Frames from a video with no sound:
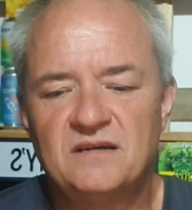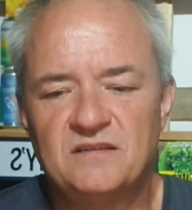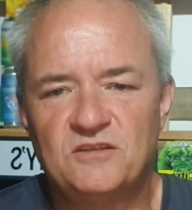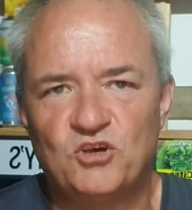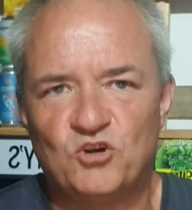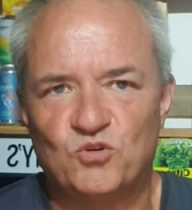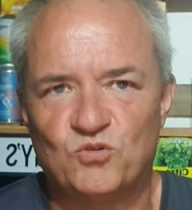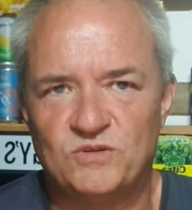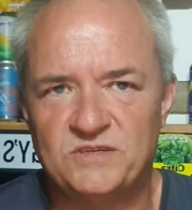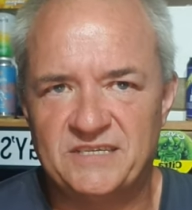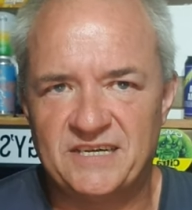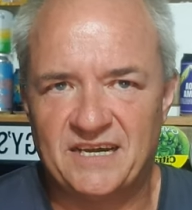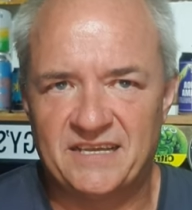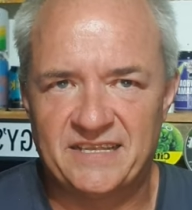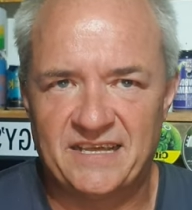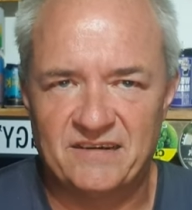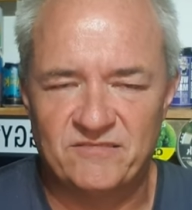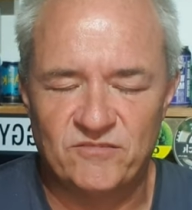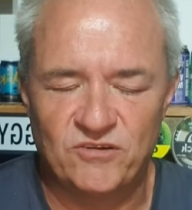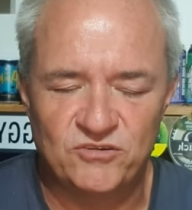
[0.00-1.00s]
I'm not going
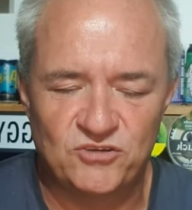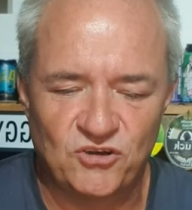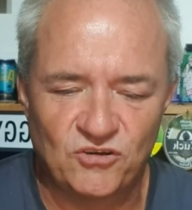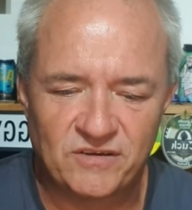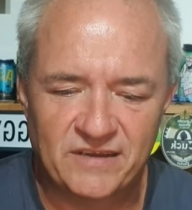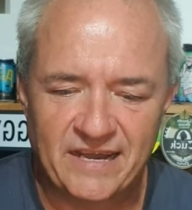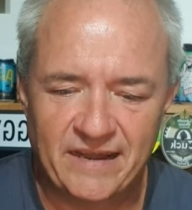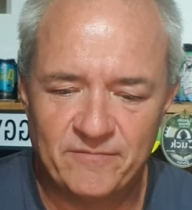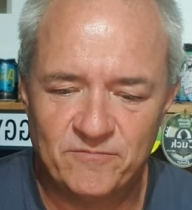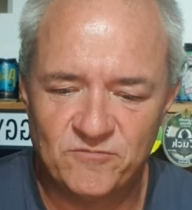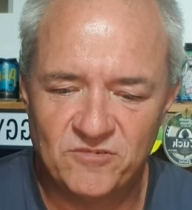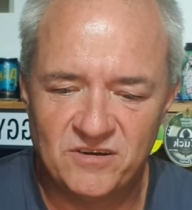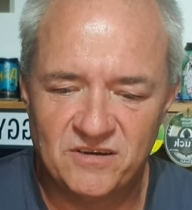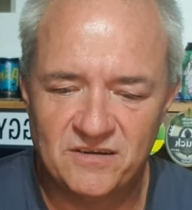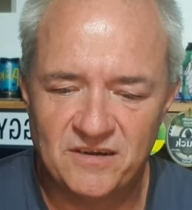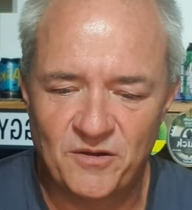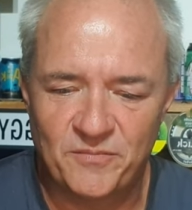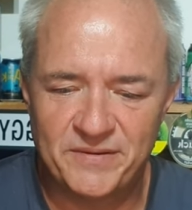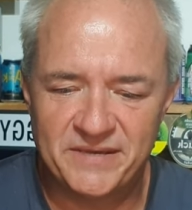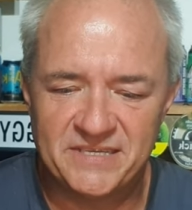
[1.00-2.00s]
down that road on camera,
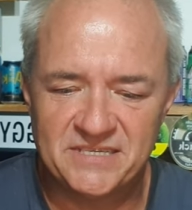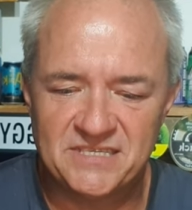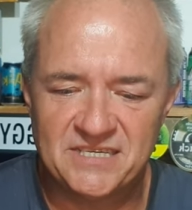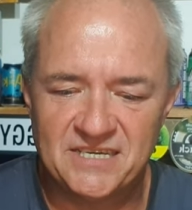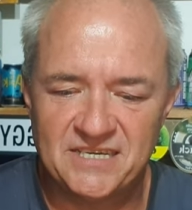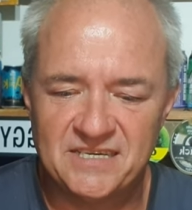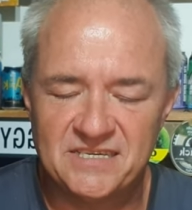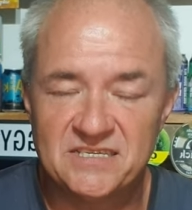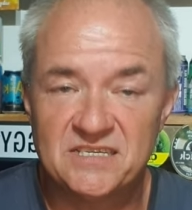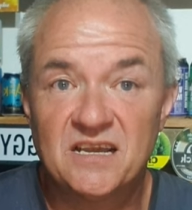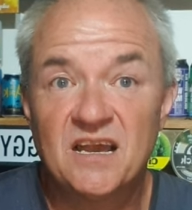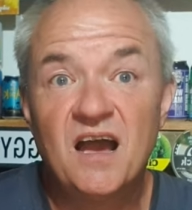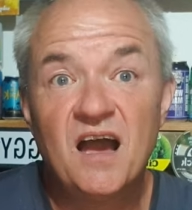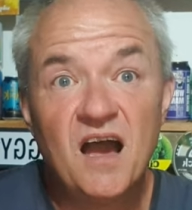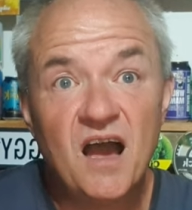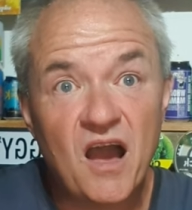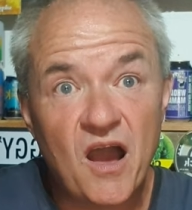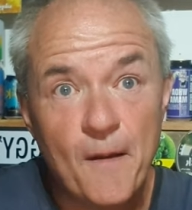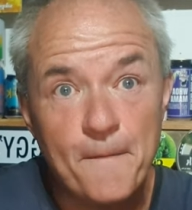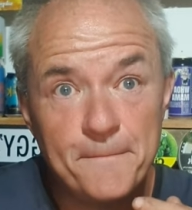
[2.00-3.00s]
I'll be in tears.
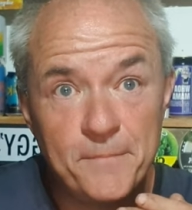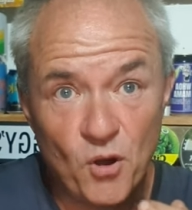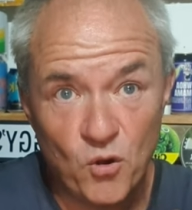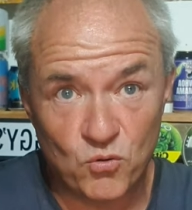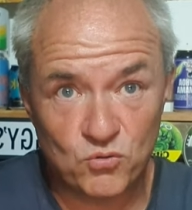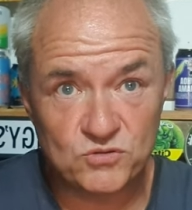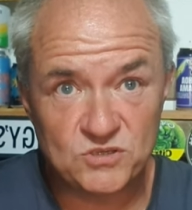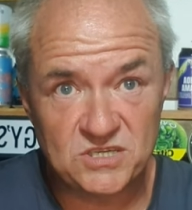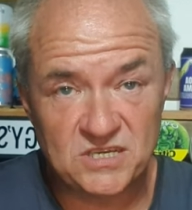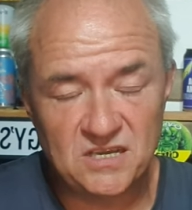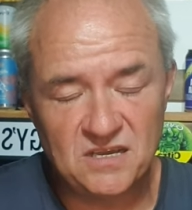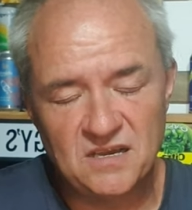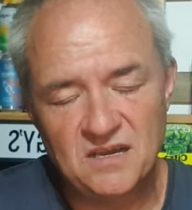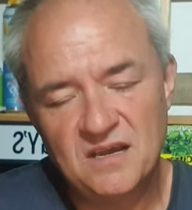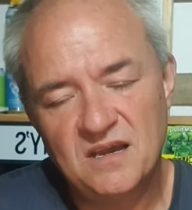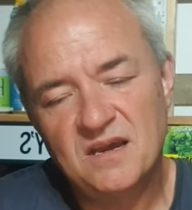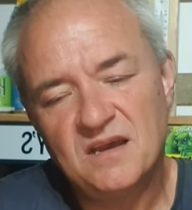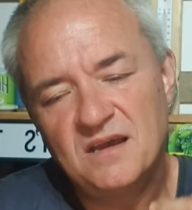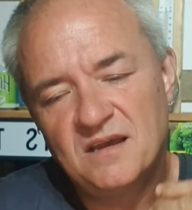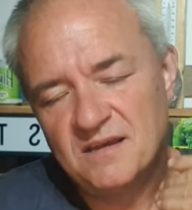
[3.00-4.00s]
But
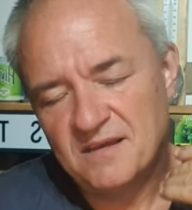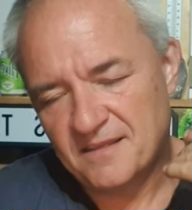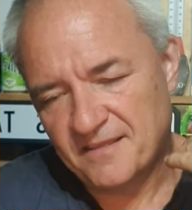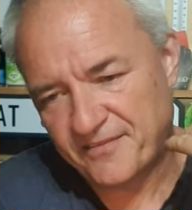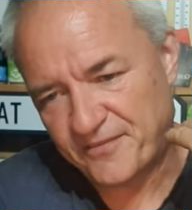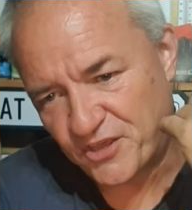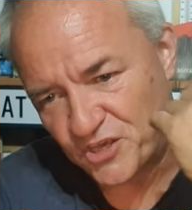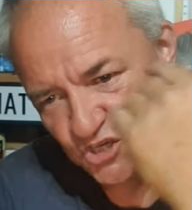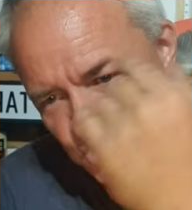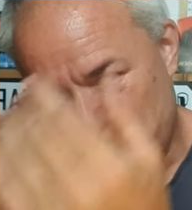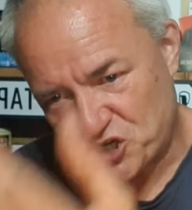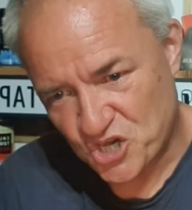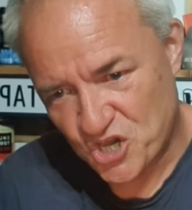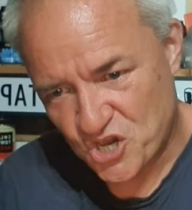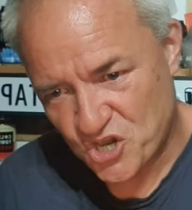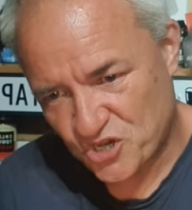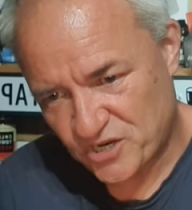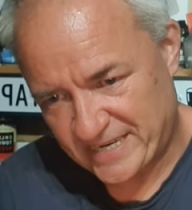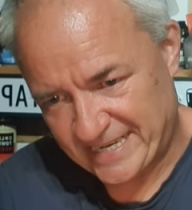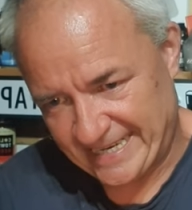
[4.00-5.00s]
the
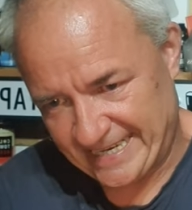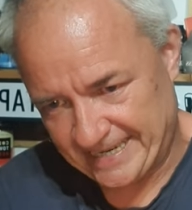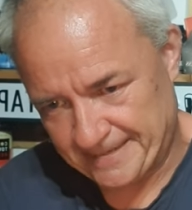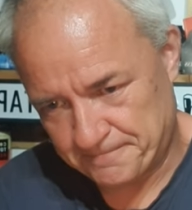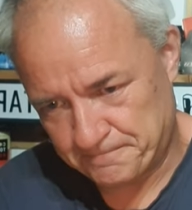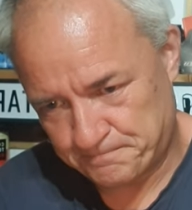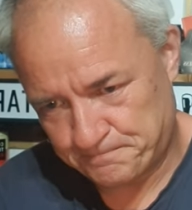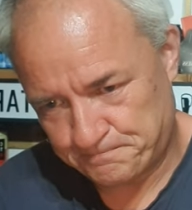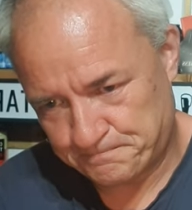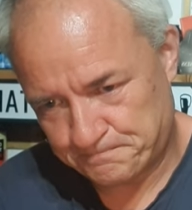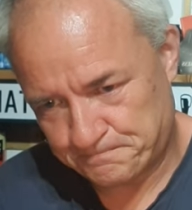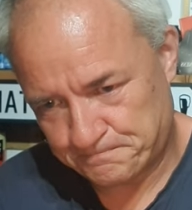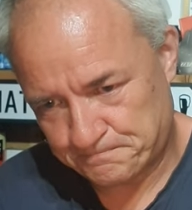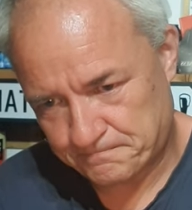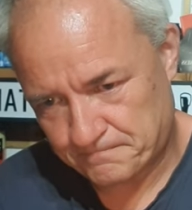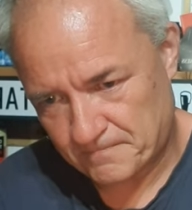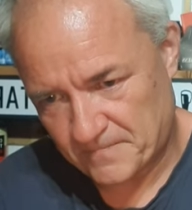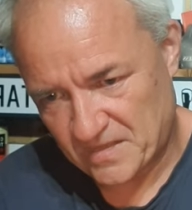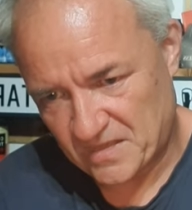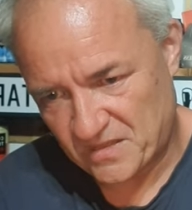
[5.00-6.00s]
journey
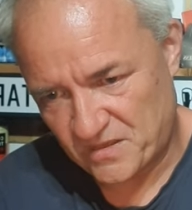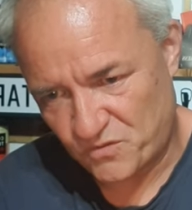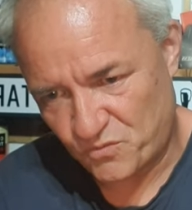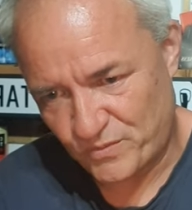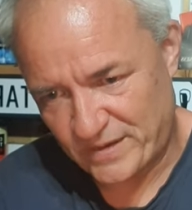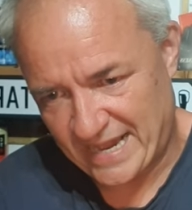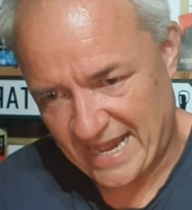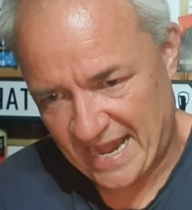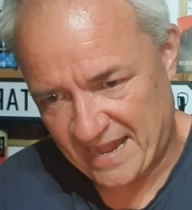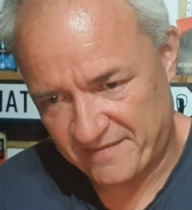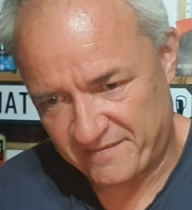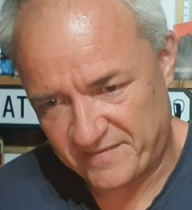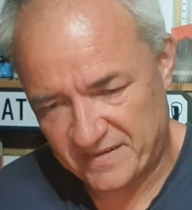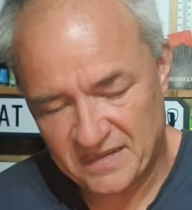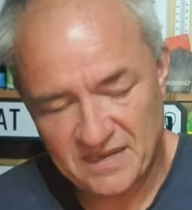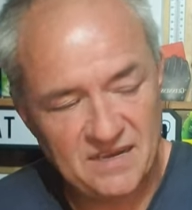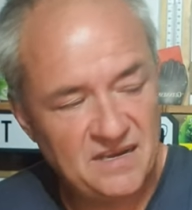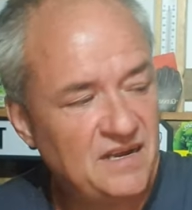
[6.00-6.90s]
that we have,